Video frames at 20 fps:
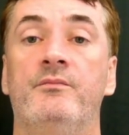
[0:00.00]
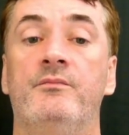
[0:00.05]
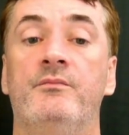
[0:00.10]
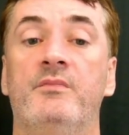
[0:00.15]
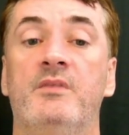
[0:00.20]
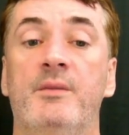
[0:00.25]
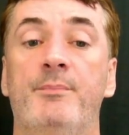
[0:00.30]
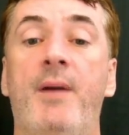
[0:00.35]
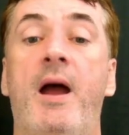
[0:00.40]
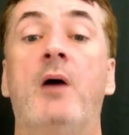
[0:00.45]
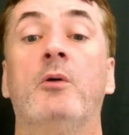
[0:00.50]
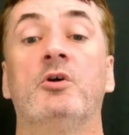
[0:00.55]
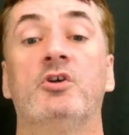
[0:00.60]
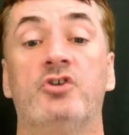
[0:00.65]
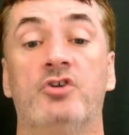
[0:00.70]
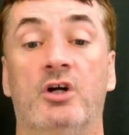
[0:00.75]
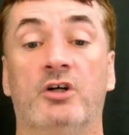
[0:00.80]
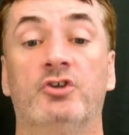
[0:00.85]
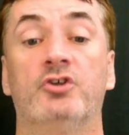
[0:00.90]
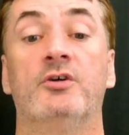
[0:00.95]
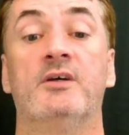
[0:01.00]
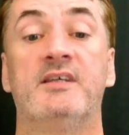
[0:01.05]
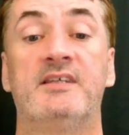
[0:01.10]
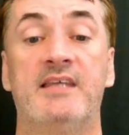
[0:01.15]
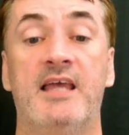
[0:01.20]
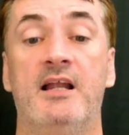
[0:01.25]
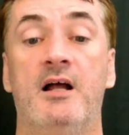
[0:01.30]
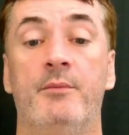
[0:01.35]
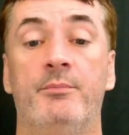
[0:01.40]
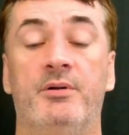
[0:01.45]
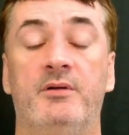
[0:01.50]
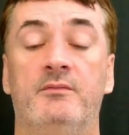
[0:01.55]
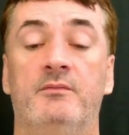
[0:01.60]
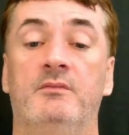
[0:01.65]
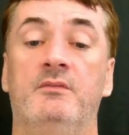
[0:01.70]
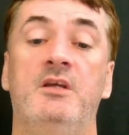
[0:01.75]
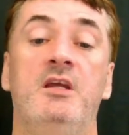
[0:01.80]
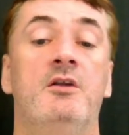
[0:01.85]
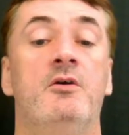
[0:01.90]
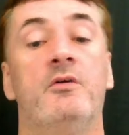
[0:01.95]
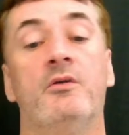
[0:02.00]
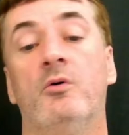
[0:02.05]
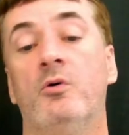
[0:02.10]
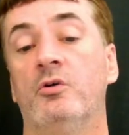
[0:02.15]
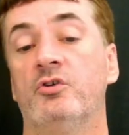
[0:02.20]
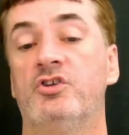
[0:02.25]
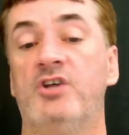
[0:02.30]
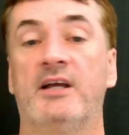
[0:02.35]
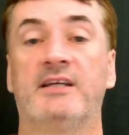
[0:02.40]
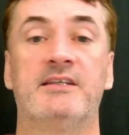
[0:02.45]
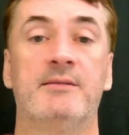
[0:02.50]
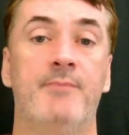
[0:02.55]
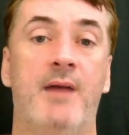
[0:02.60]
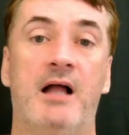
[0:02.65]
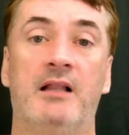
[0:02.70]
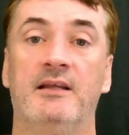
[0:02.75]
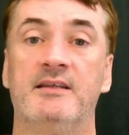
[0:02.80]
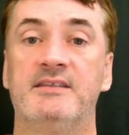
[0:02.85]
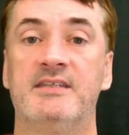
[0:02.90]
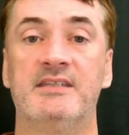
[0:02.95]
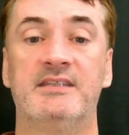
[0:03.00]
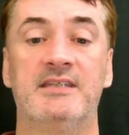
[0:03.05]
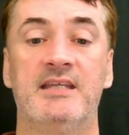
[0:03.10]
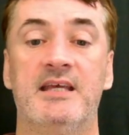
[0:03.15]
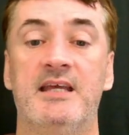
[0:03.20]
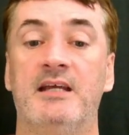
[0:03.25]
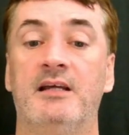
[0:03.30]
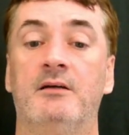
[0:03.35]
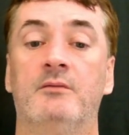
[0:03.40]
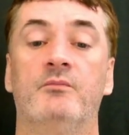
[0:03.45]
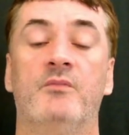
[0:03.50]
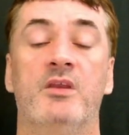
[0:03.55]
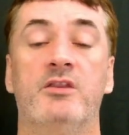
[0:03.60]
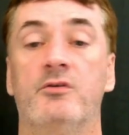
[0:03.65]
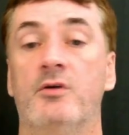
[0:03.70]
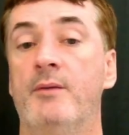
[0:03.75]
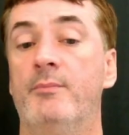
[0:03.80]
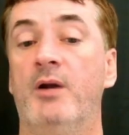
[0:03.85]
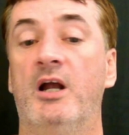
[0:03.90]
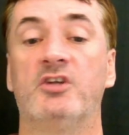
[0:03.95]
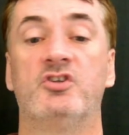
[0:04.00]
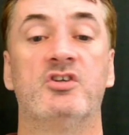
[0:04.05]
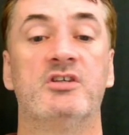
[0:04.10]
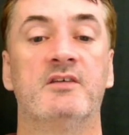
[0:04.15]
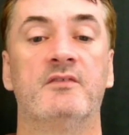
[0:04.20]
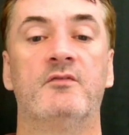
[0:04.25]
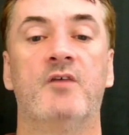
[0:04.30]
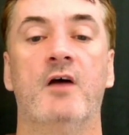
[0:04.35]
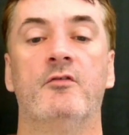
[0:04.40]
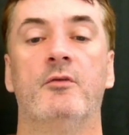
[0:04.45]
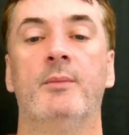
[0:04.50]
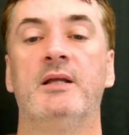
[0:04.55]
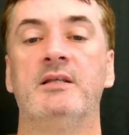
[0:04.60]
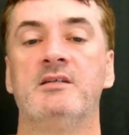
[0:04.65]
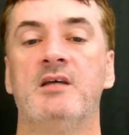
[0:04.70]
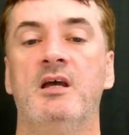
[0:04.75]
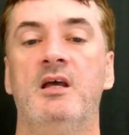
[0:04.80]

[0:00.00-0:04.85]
the power structure is set up. You know, the whole checks and balances thing, the three branches of government.